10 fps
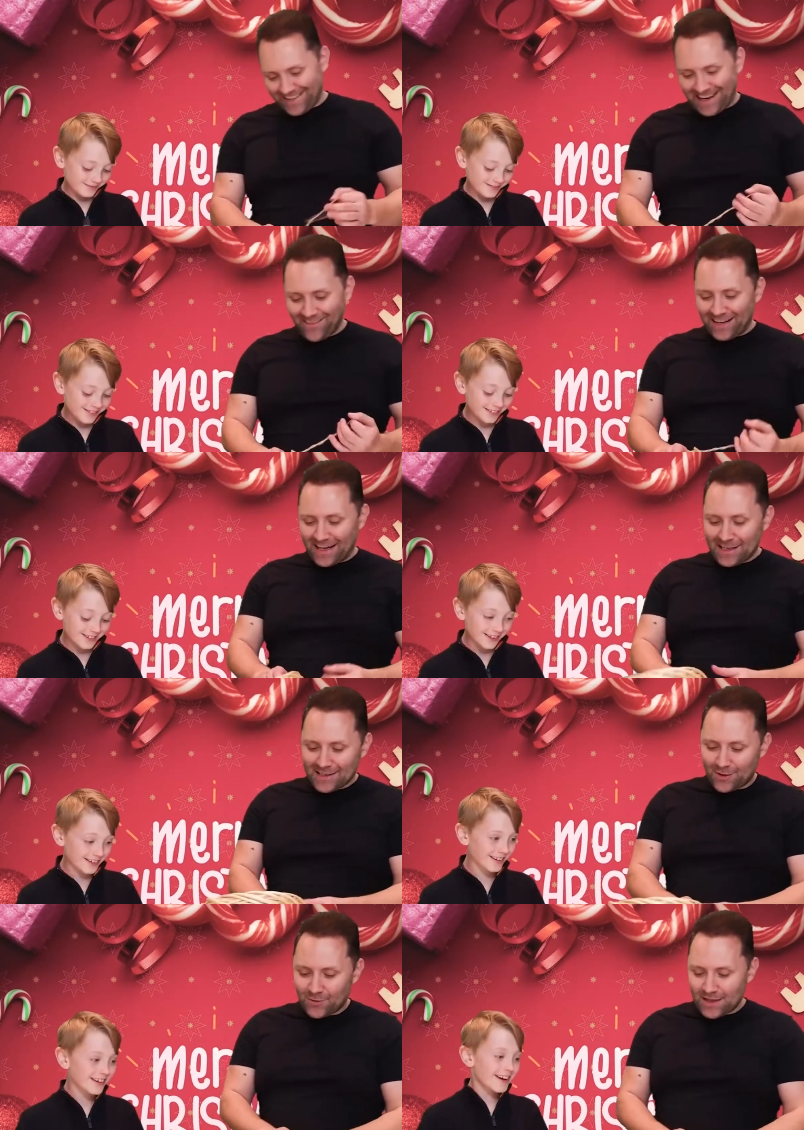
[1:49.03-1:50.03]
Speaker 1: Come on in, let's
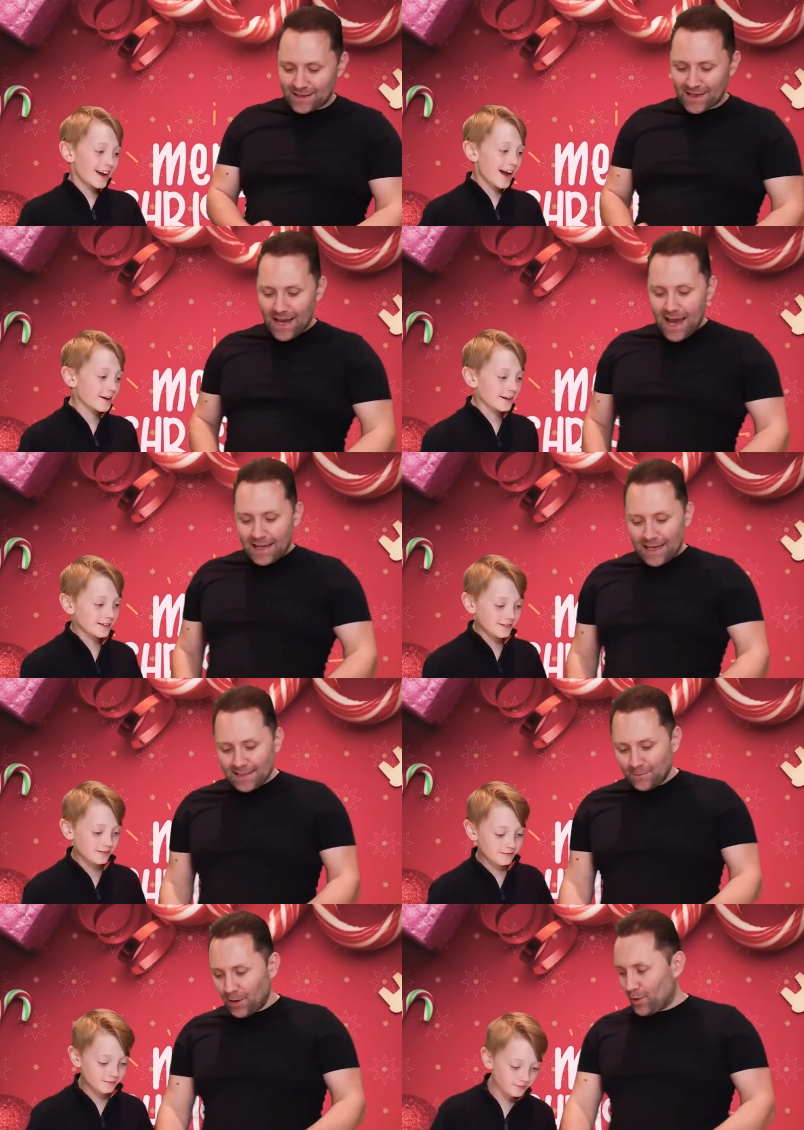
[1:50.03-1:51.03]
go, Chaz. Anyways. Get
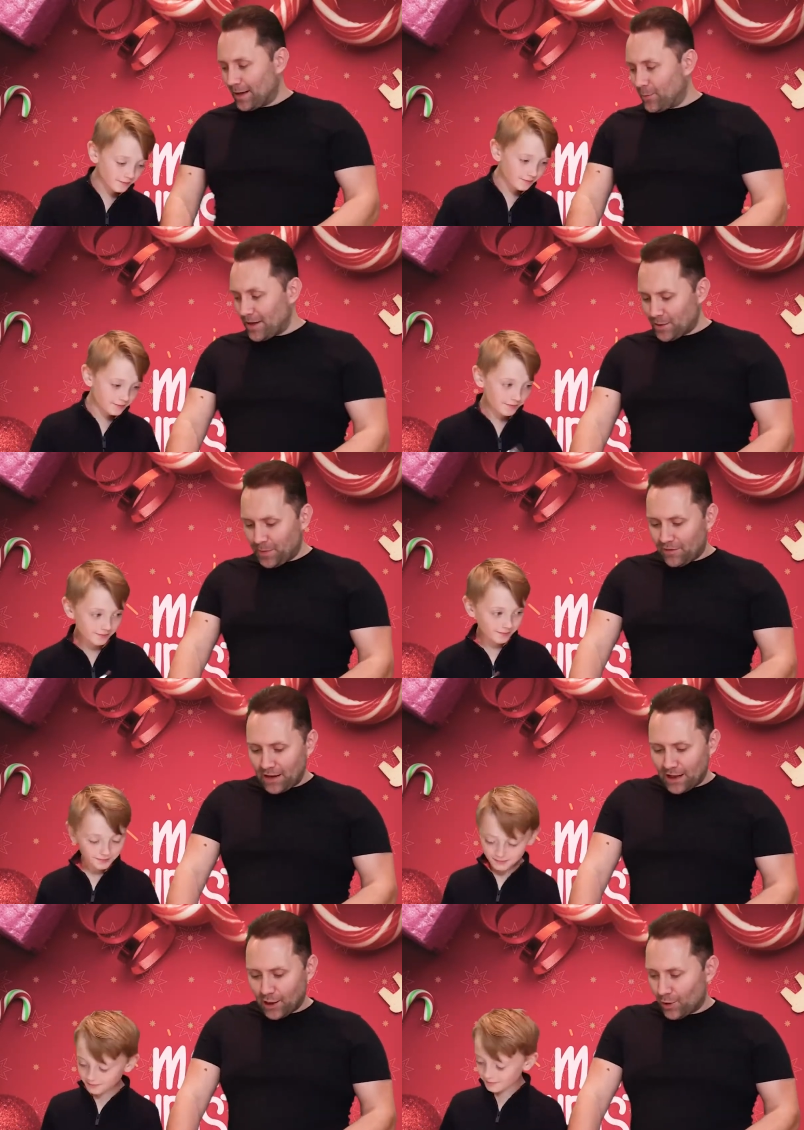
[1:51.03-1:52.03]
some glue on it. Where's your
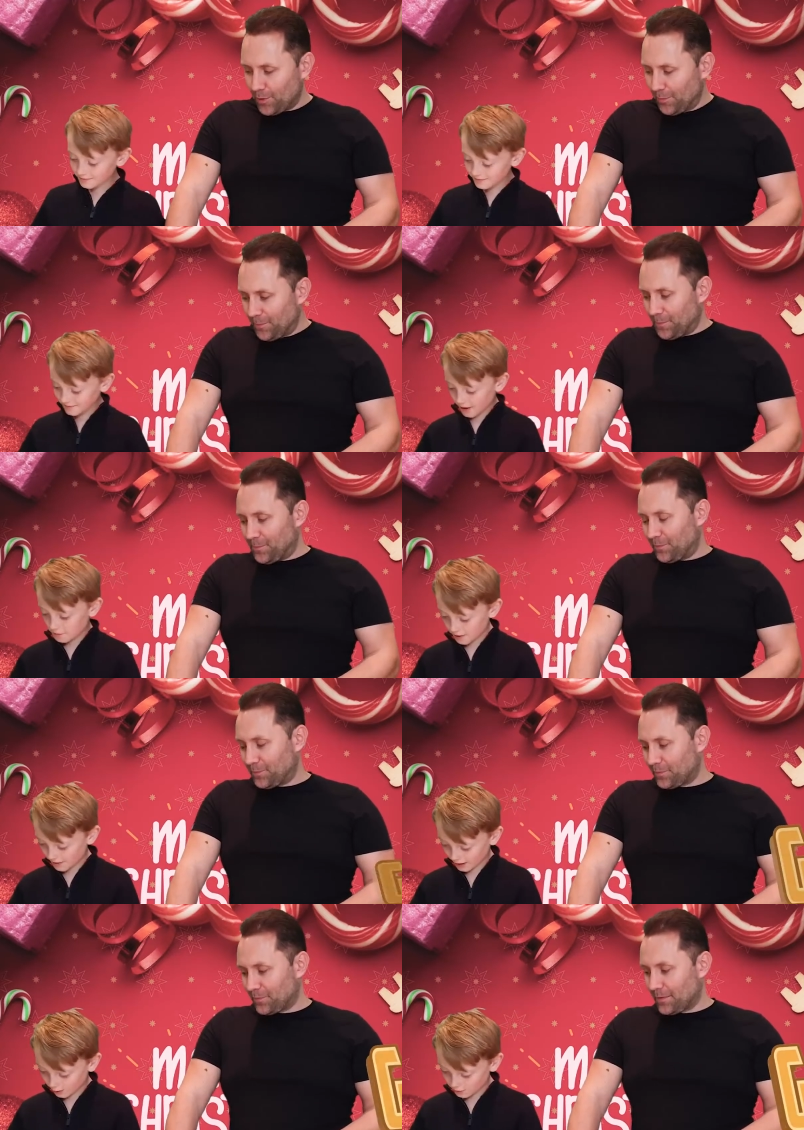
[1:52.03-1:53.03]
PVA glue?
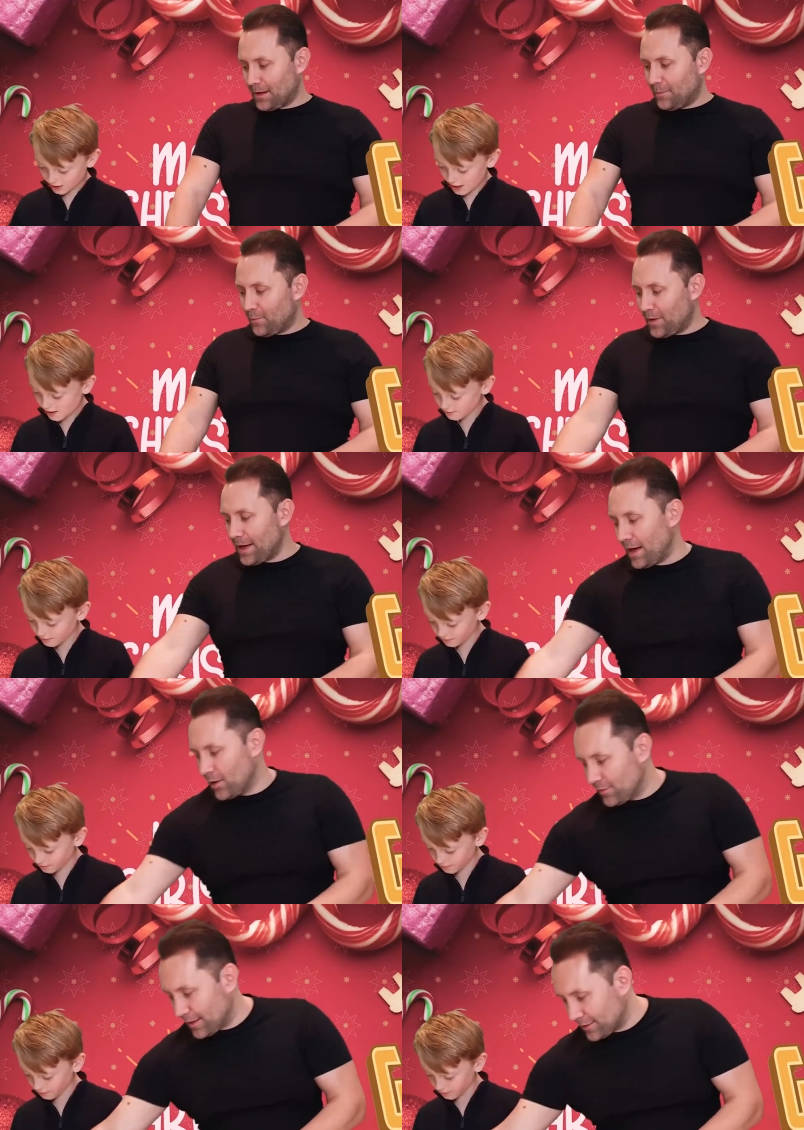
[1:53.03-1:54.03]
Bring it
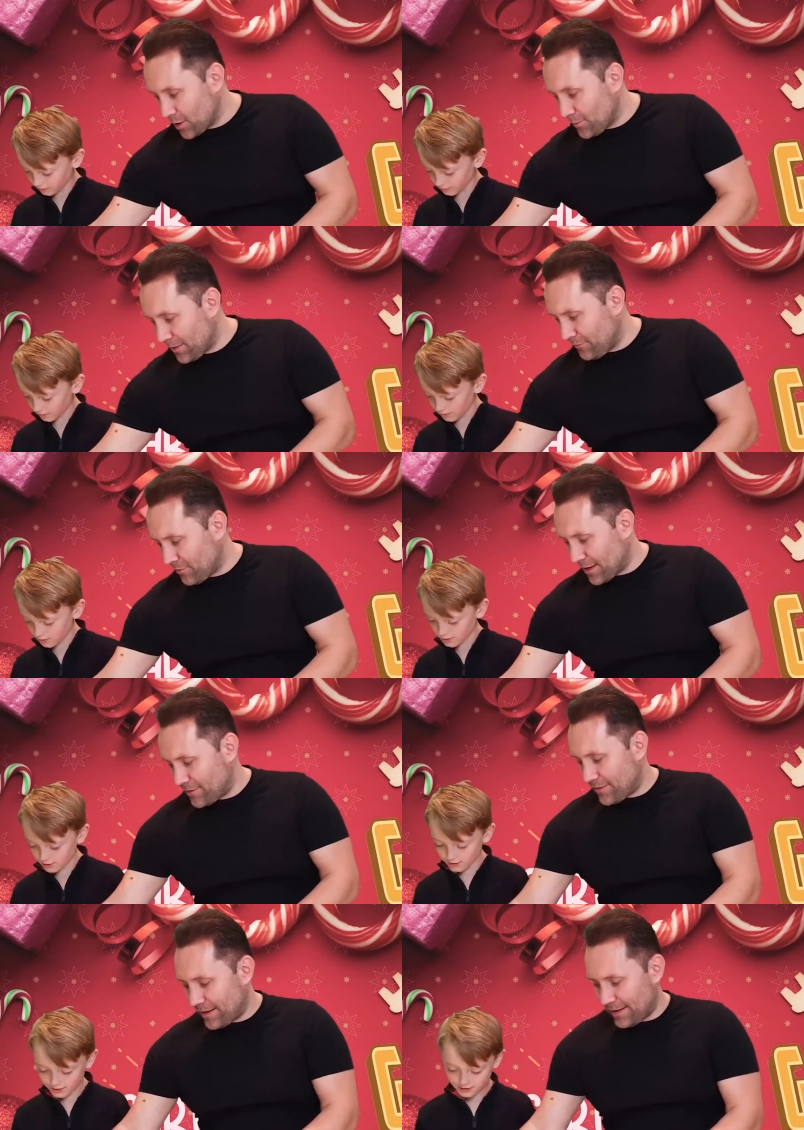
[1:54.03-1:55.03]
over. Don't be afraid
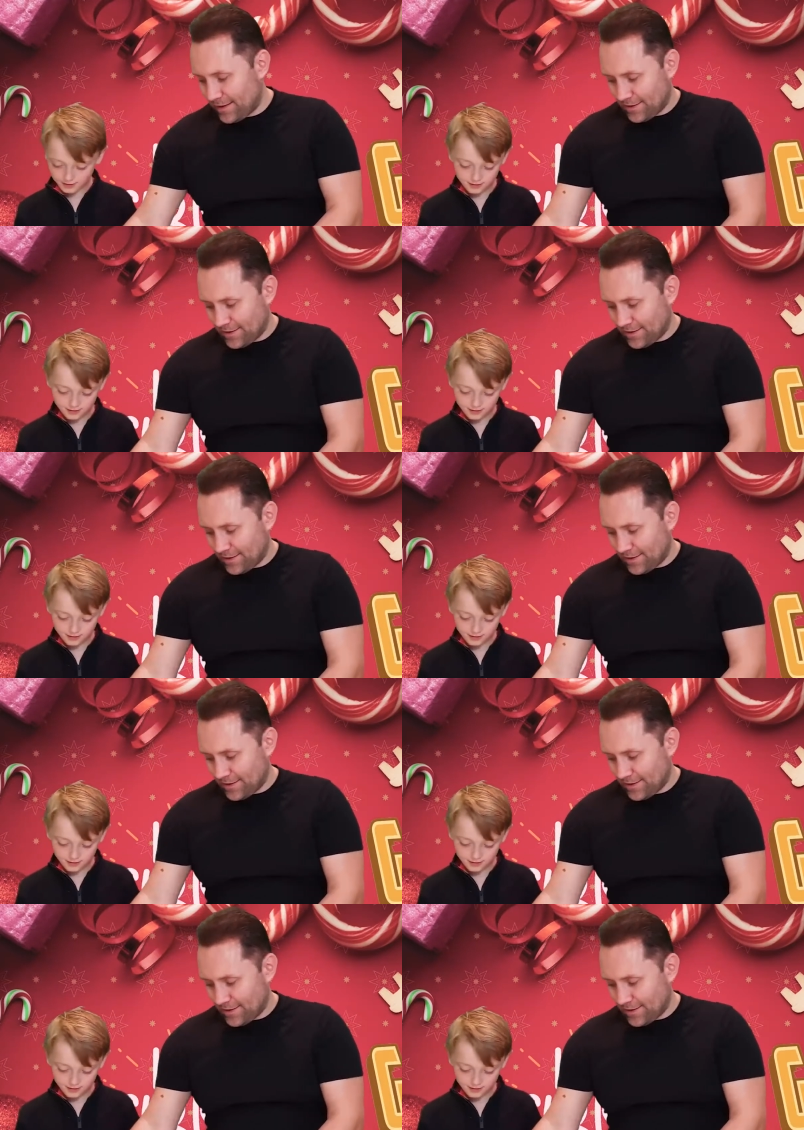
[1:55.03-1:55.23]
of it.